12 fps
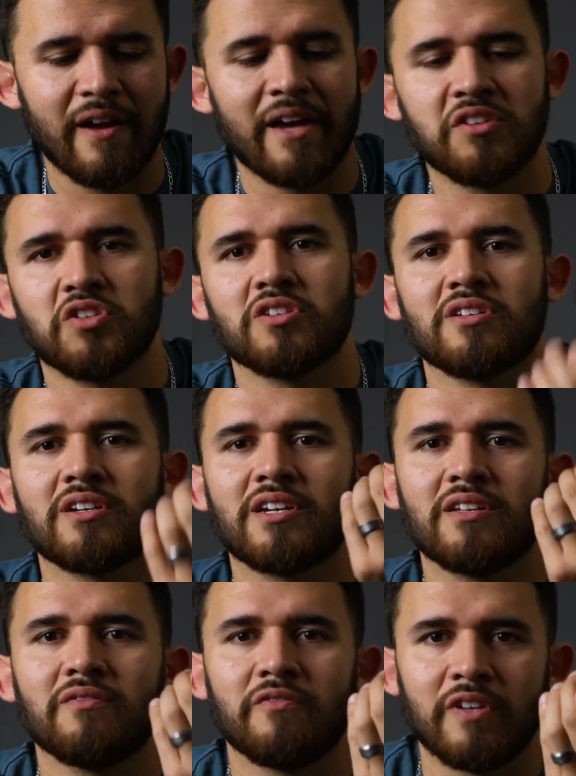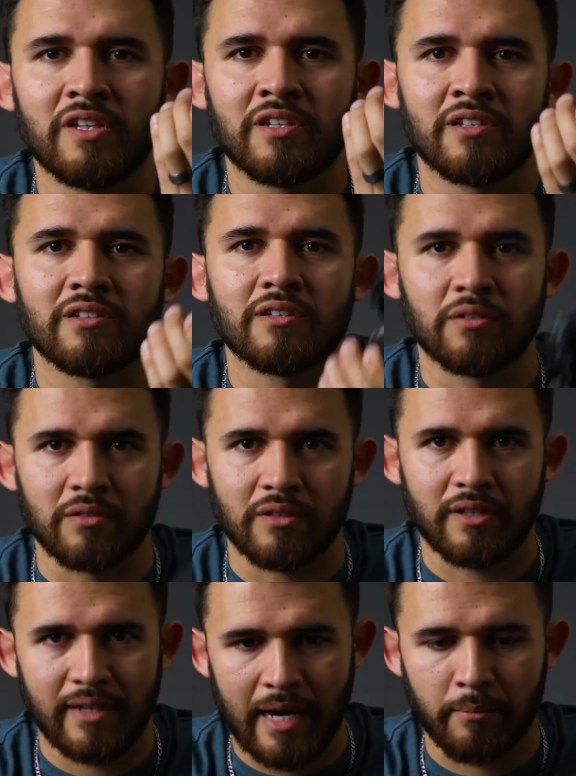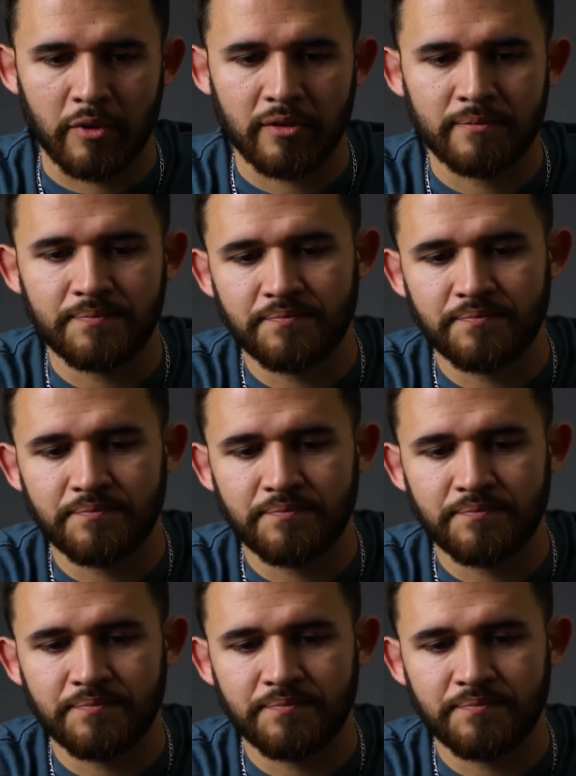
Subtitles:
It's just a convenient little camera.